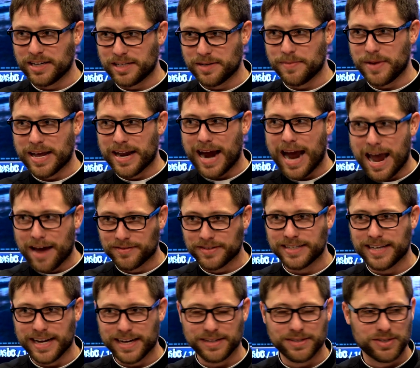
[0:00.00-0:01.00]
to me and I have to
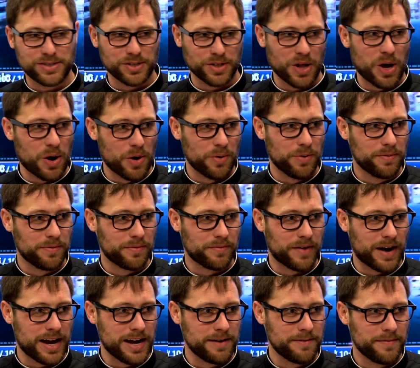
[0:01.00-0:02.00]
take it slow,
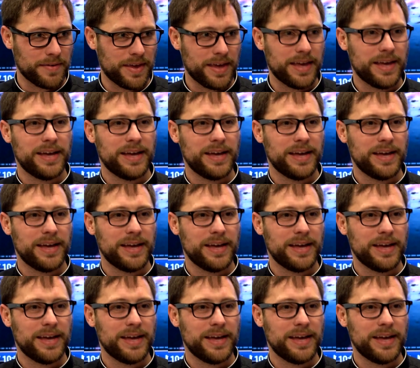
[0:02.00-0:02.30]
right?